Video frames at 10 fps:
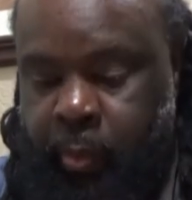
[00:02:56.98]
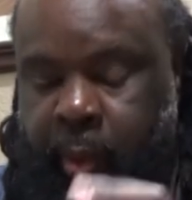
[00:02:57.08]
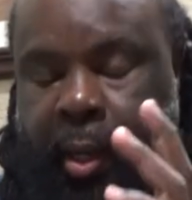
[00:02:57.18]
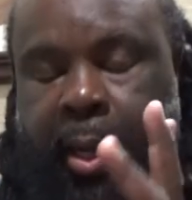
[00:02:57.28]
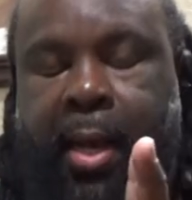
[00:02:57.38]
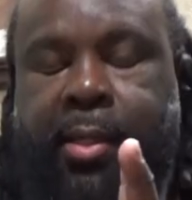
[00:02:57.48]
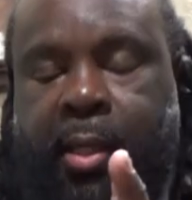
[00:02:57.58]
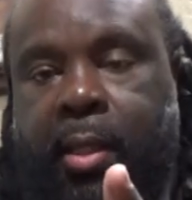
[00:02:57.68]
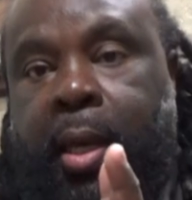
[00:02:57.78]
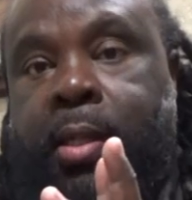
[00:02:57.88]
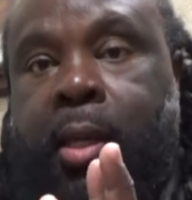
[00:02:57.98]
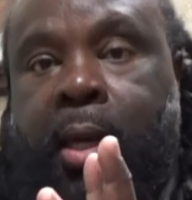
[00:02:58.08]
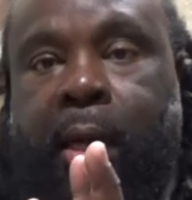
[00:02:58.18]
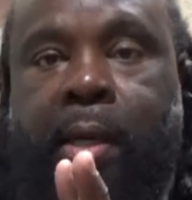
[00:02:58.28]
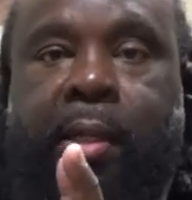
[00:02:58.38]
the Classic, the S A
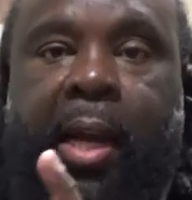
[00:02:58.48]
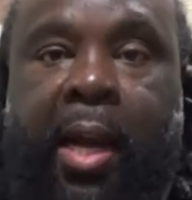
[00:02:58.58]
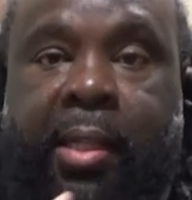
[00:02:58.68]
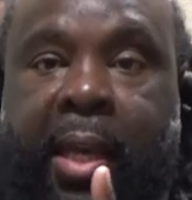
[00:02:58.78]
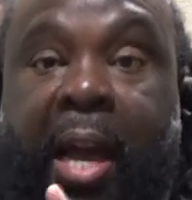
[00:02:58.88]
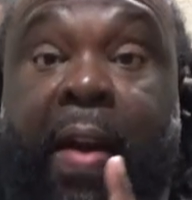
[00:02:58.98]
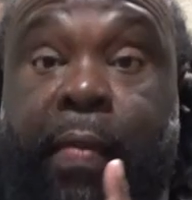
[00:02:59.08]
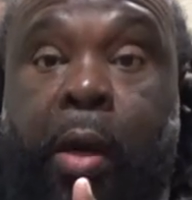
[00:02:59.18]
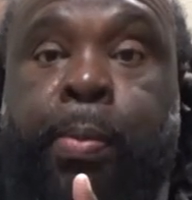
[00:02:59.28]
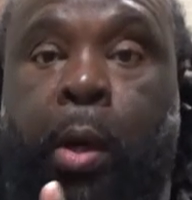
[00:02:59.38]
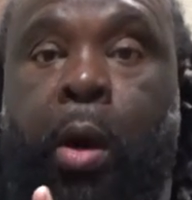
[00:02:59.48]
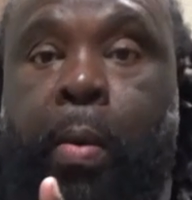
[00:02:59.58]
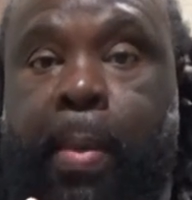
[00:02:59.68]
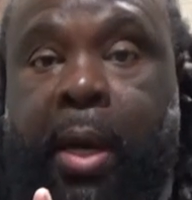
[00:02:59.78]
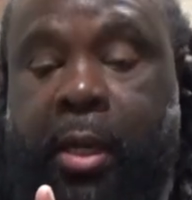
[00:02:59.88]
Classic. They had, they have upped the
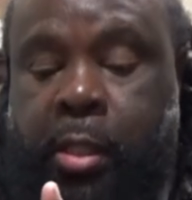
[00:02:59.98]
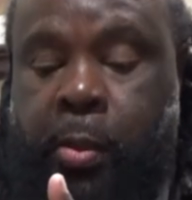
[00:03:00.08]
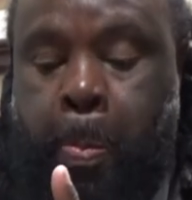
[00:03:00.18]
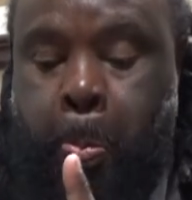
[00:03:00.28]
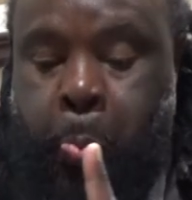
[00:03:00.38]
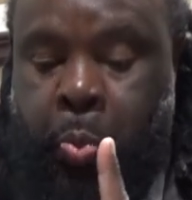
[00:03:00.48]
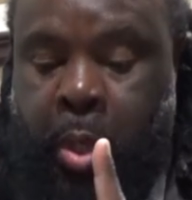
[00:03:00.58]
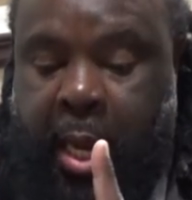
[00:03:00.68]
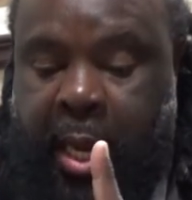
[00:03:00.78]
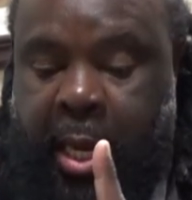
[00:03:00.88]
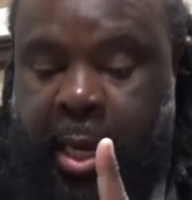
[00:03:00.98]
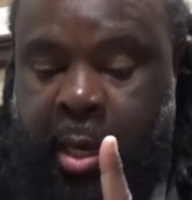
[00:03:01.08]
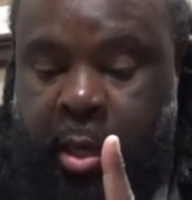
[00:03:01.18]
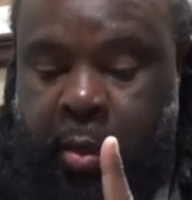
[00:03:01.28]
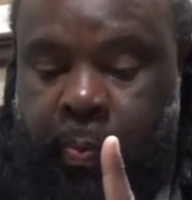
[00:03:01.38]
R M S.
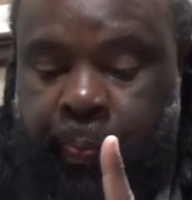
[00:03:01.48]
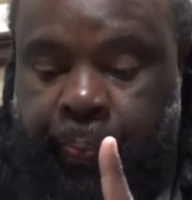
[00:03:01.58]
And